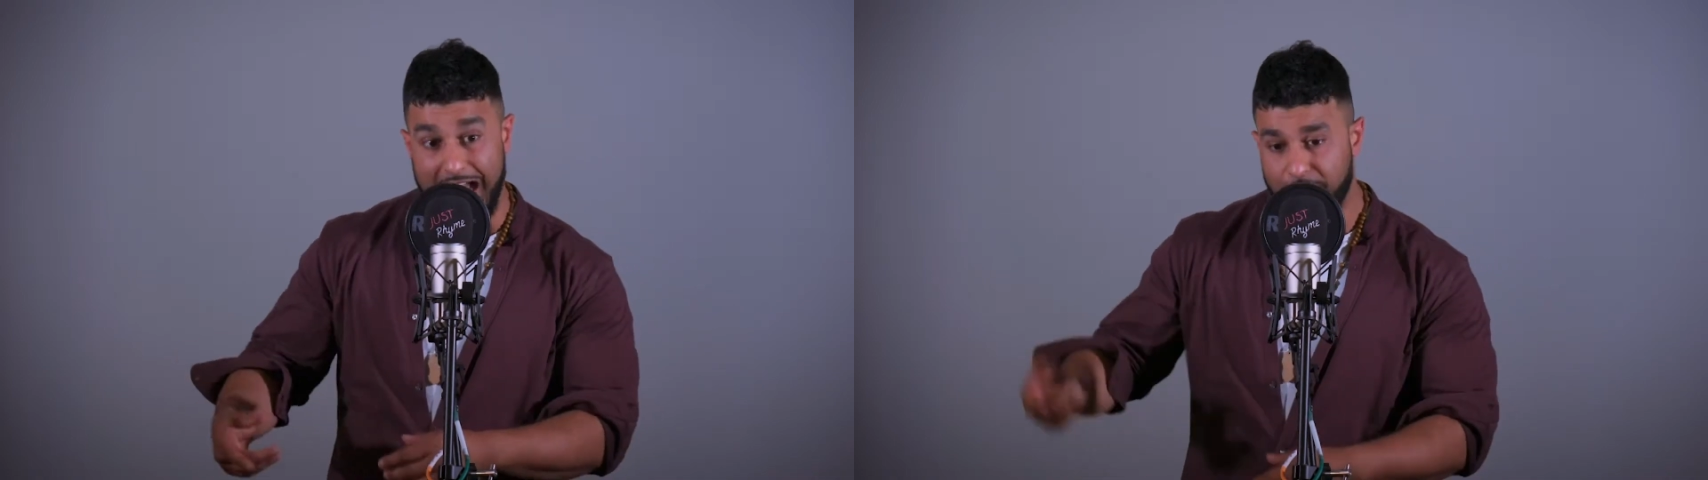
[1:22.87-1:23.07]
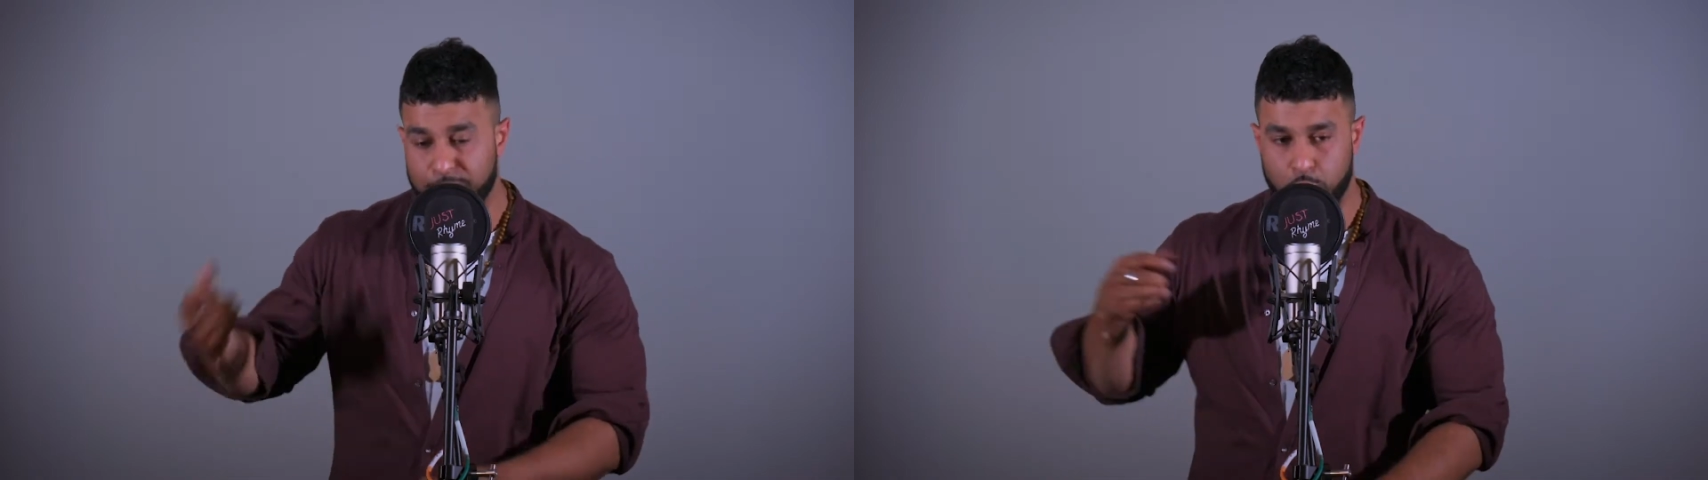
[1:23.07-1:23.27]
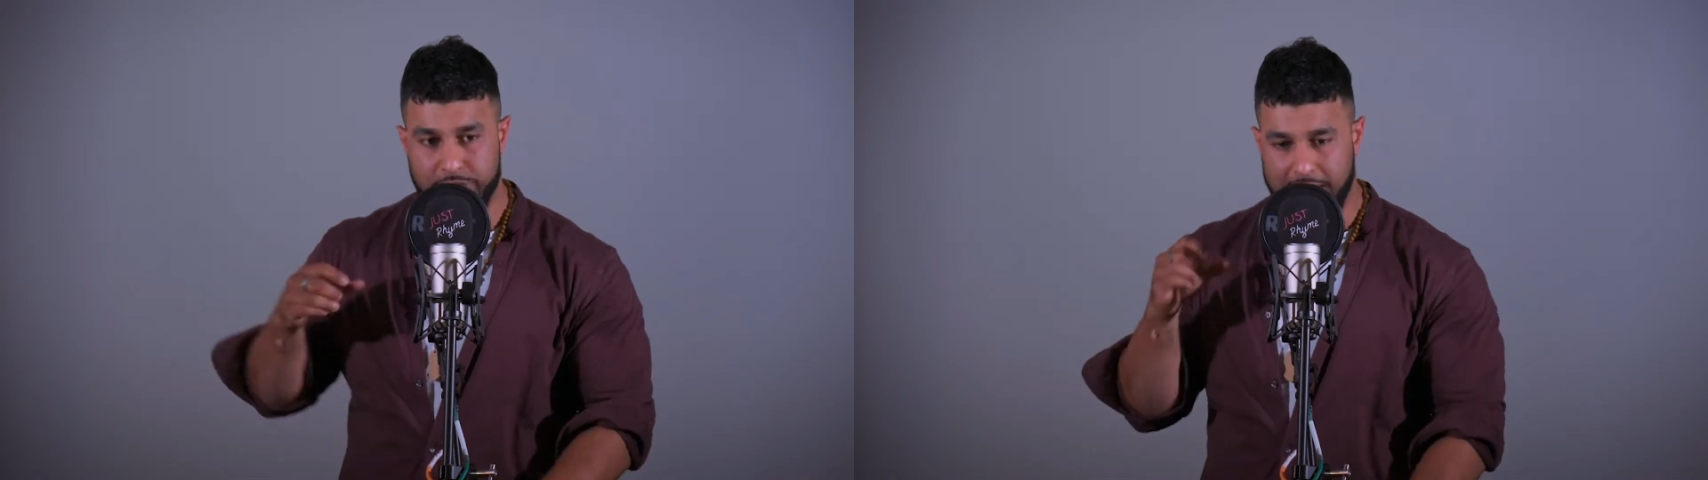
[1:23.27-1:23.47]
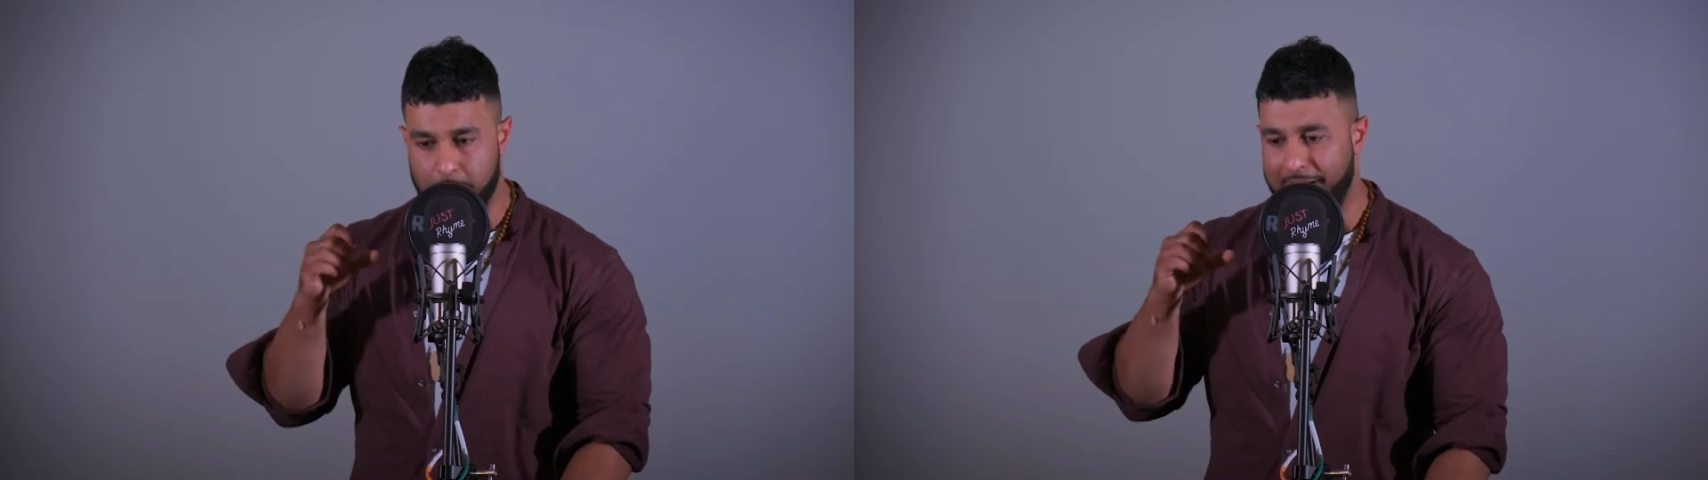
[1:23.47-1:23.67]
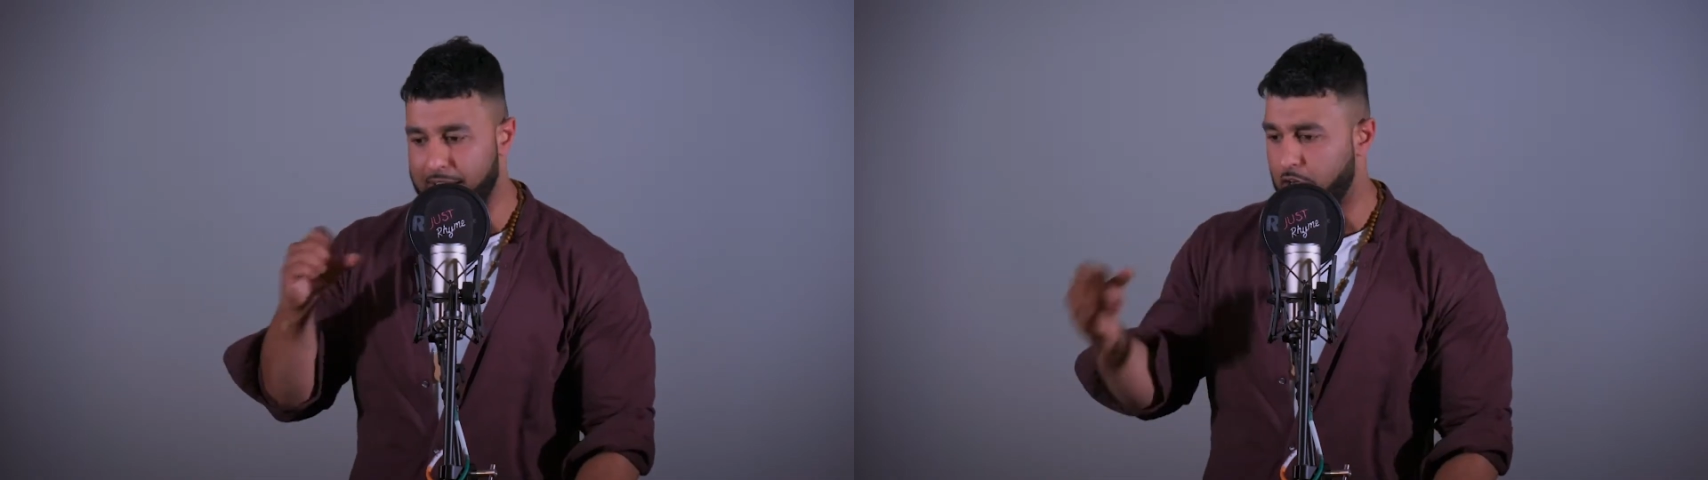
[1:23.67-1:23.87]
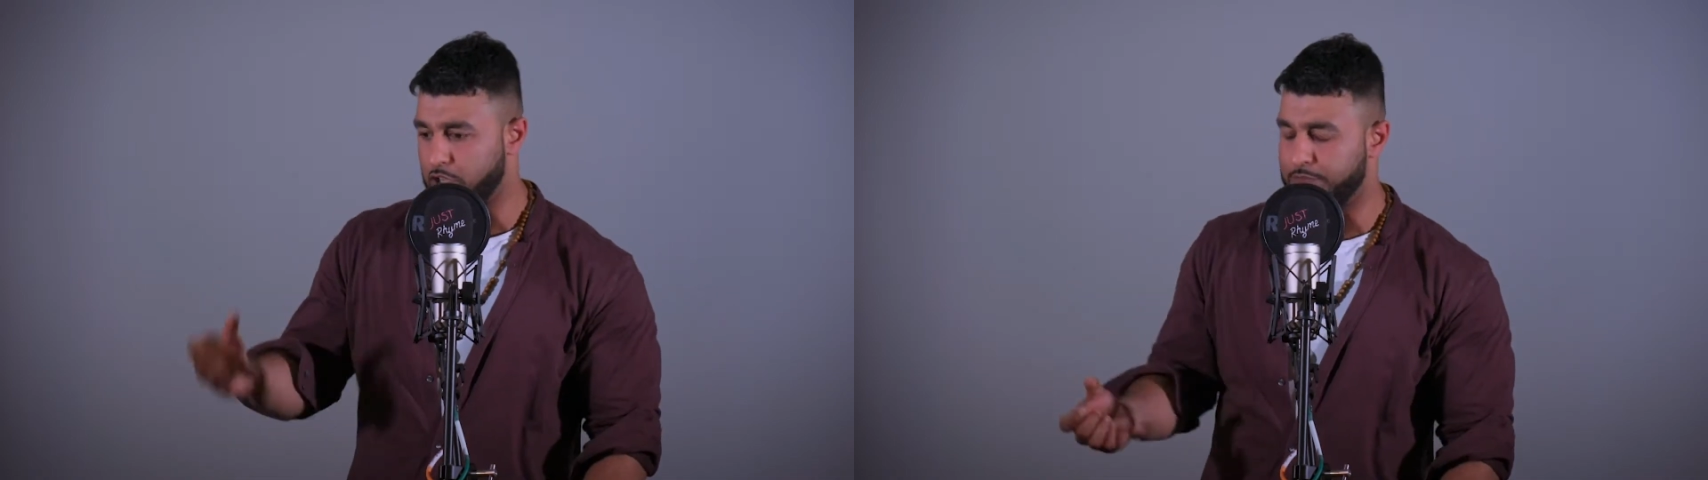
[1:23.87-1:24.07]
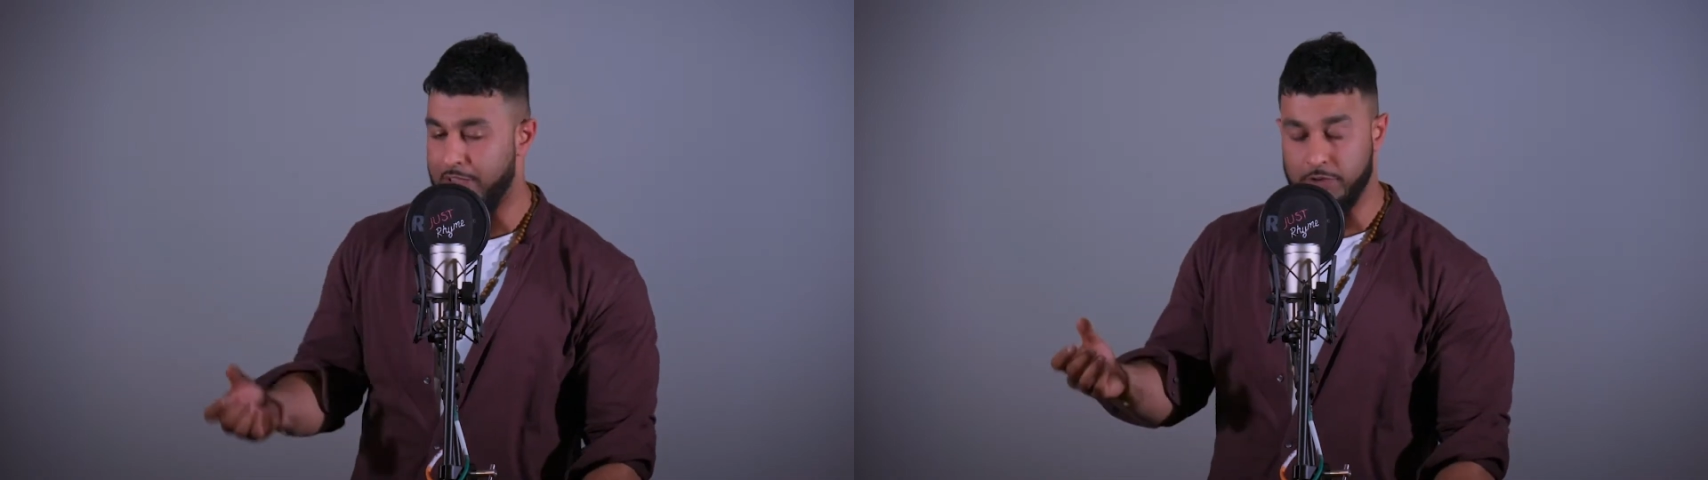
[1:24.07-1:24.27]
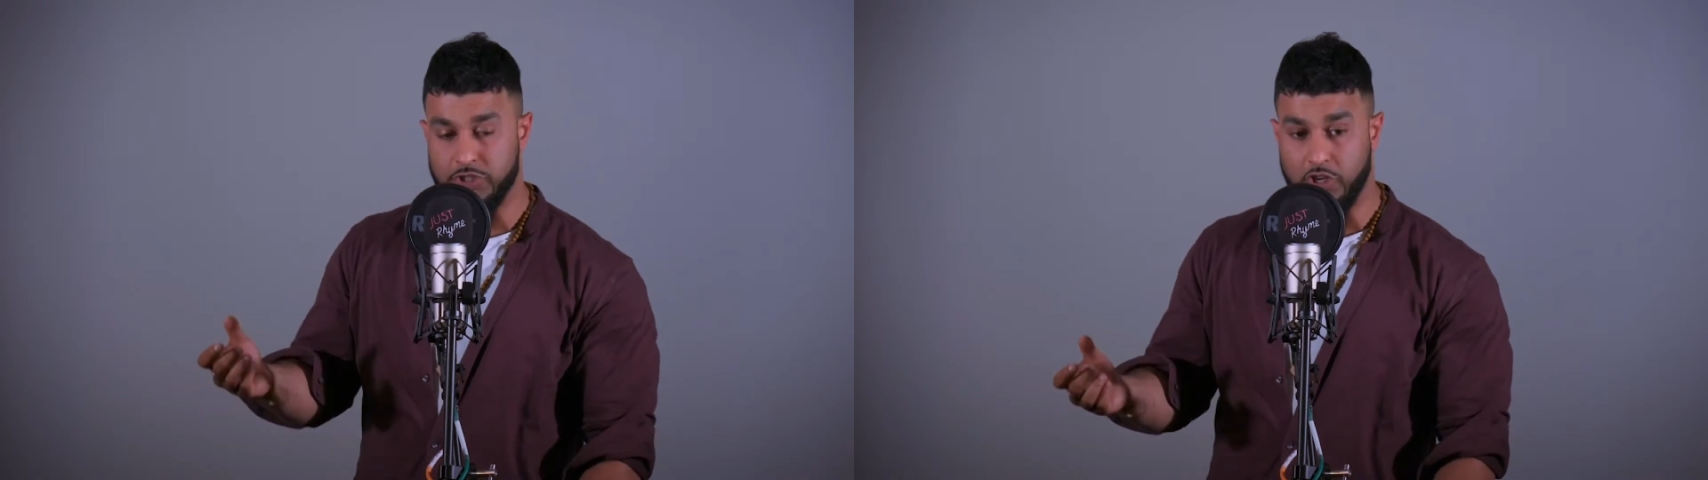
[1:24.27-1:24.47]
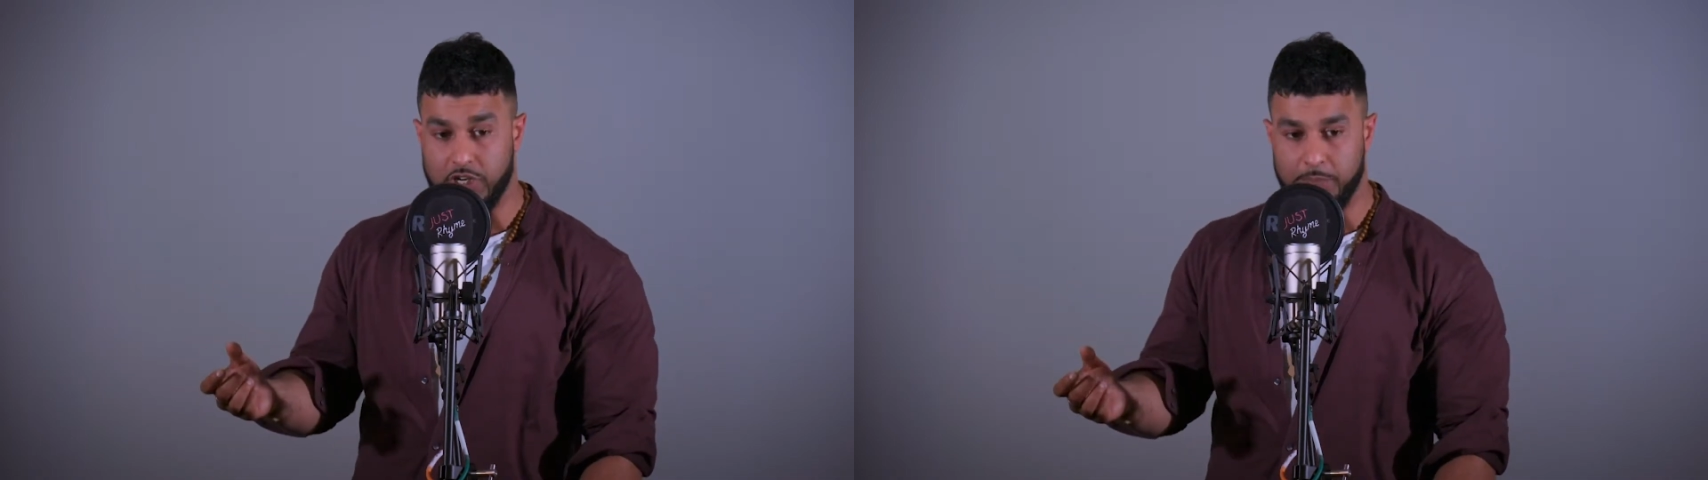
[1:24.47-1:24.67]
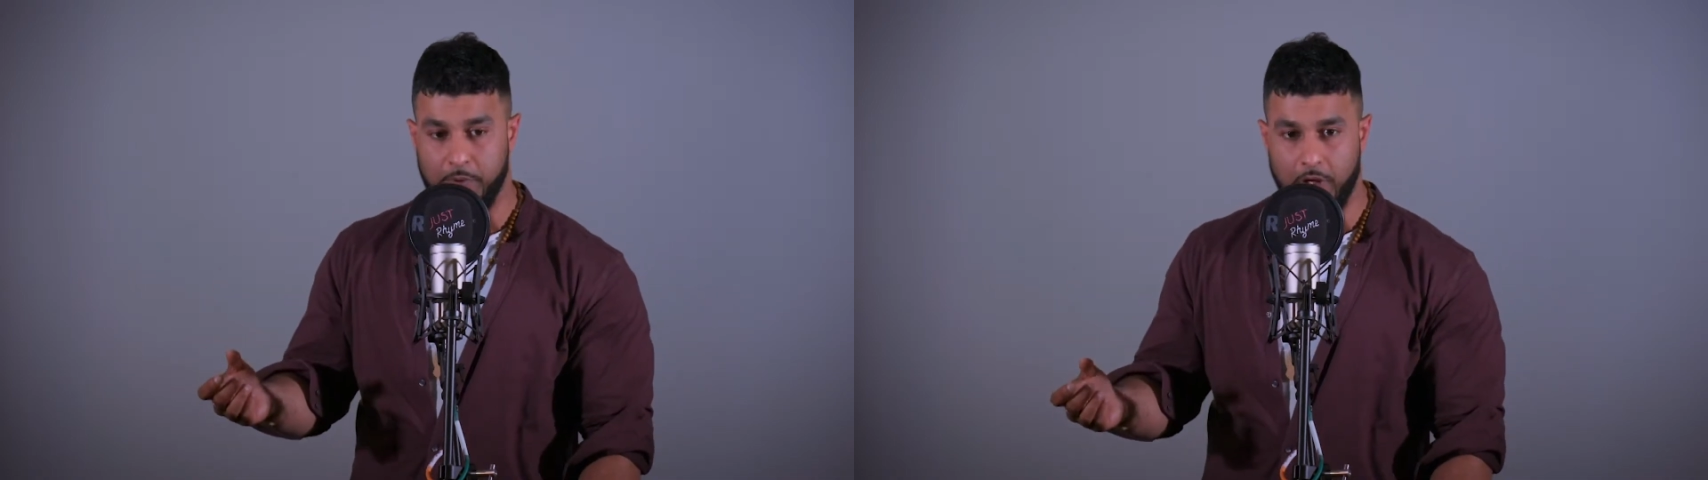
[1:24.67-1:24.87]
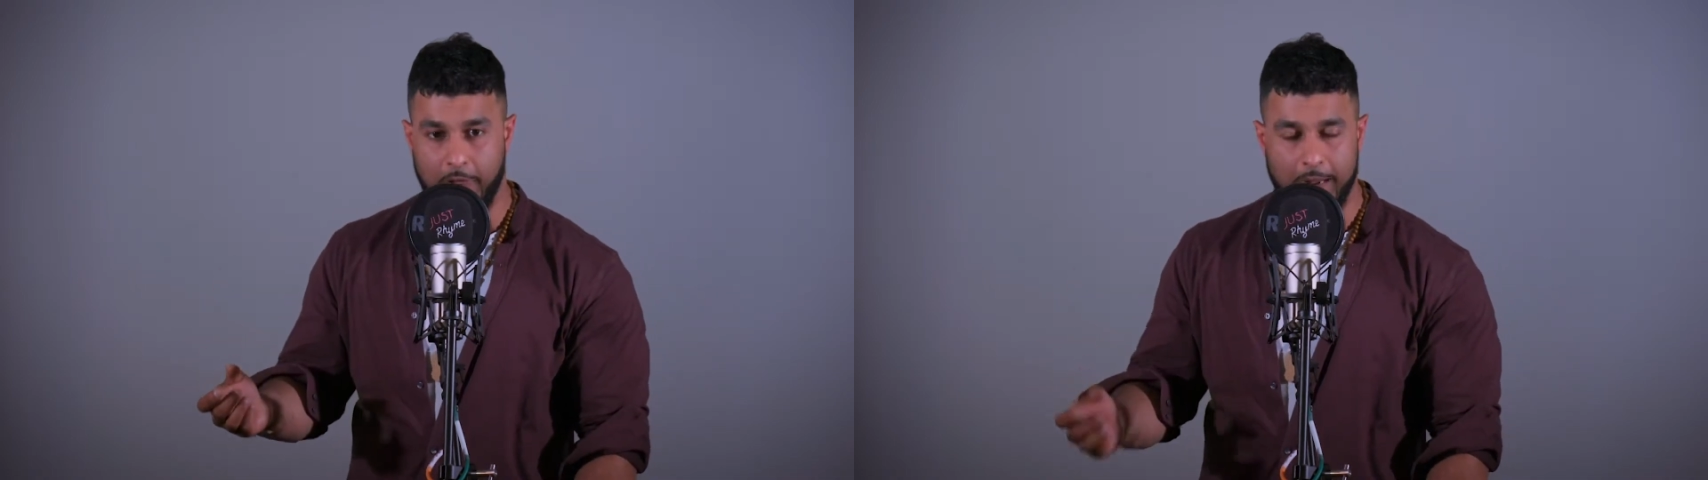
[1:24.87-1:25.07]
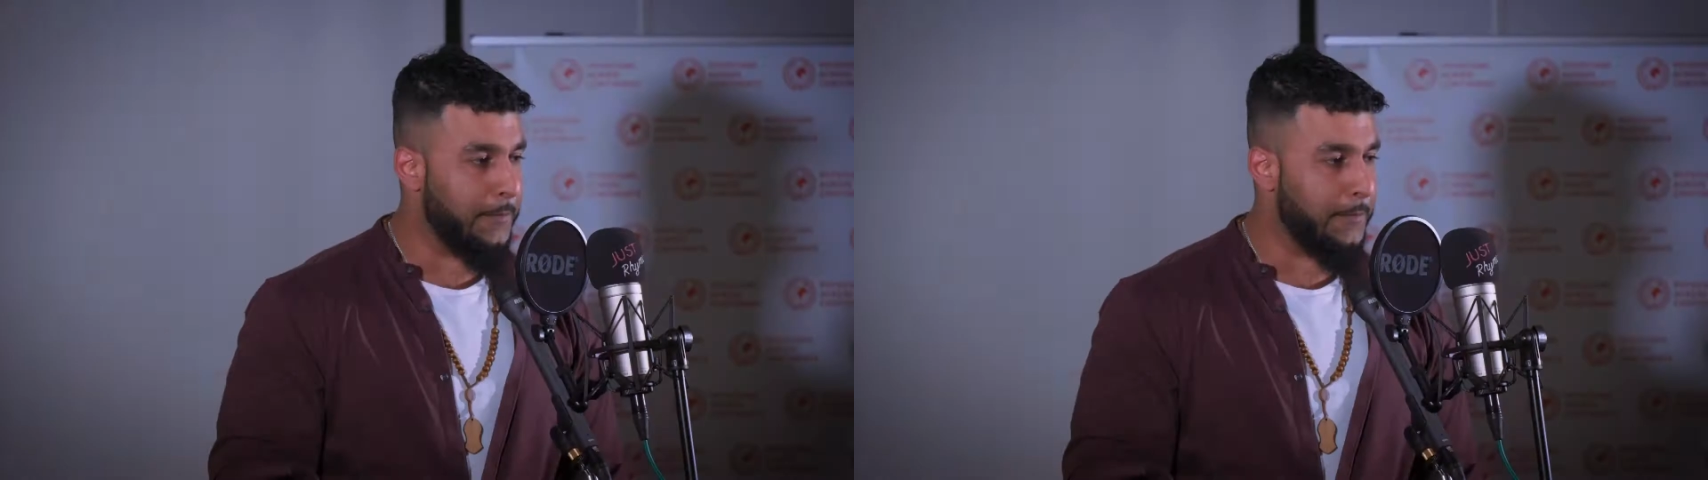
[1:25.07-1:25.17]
after you take a bite out of your favorite chocolate bar.